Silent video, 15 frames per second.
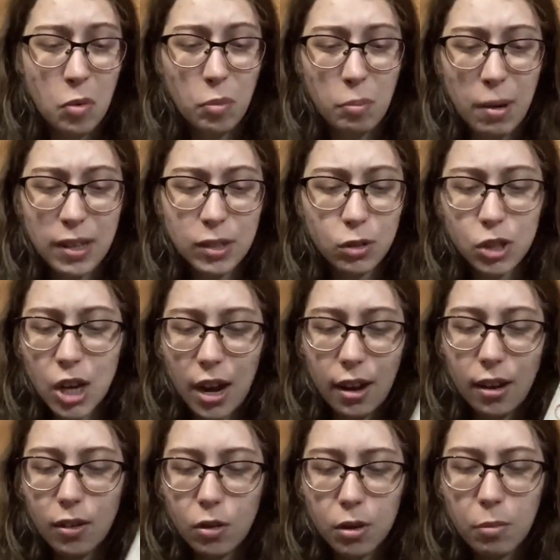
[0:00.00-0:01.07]
bicycle
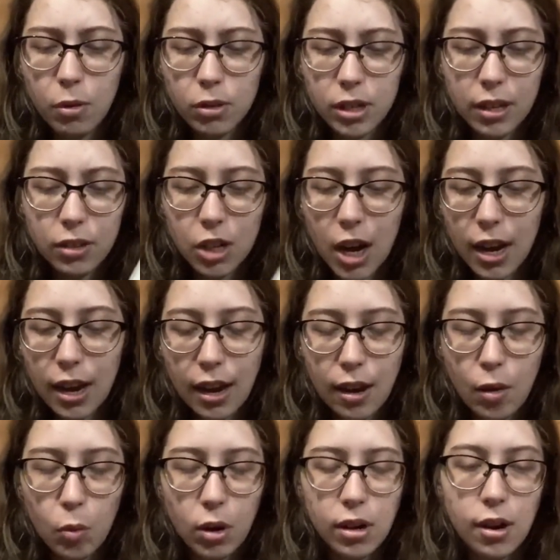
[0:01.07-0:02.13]
jacket or motorcycle jacket
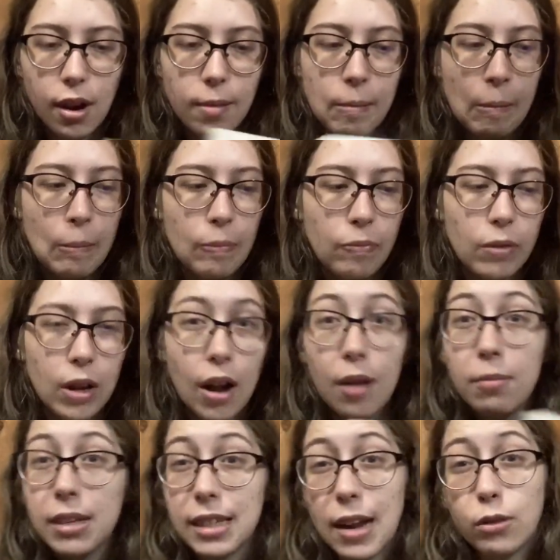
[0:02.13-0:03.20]
and whatnot,
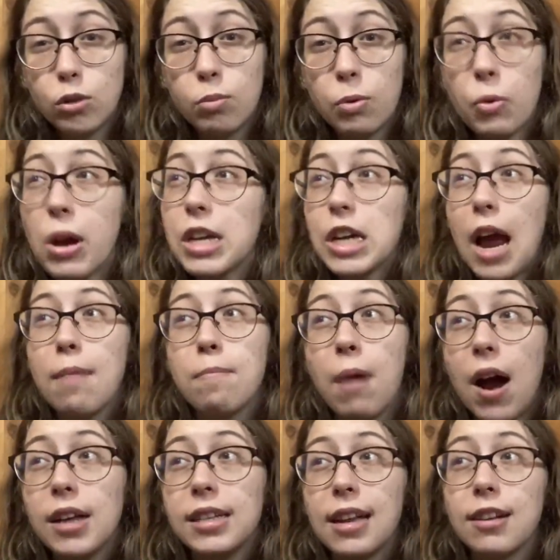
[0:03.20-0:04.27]
is now super rich and
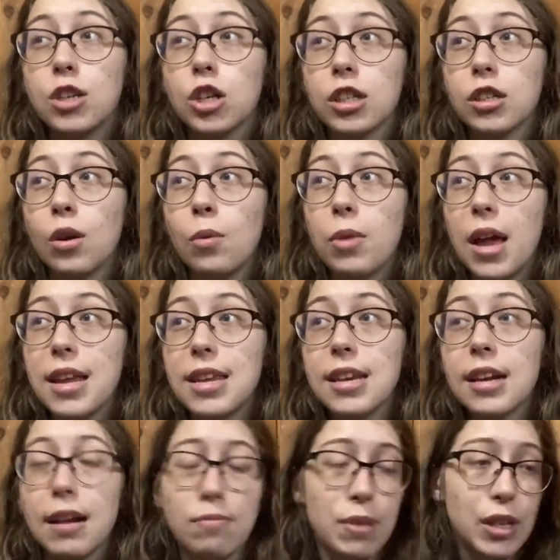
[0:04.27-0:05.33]
buys it just so that he
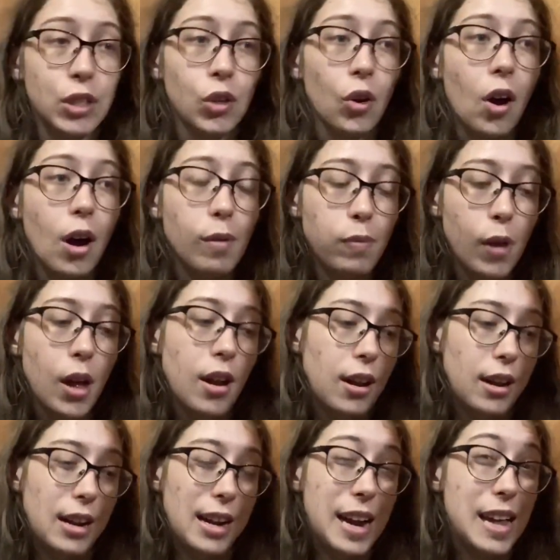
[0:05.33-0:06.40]
can piss her off,
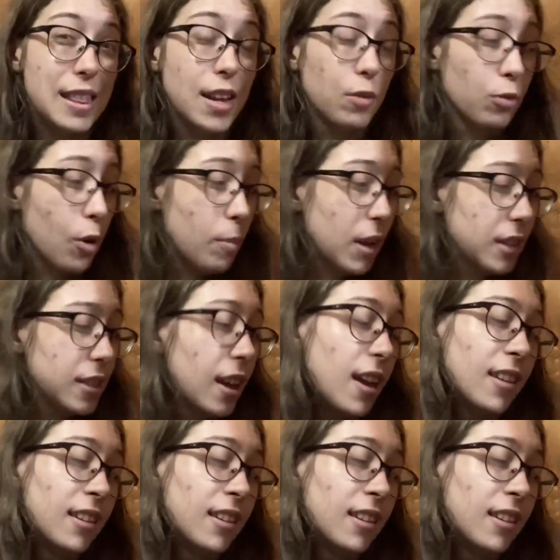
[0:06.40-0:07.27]
and then romance.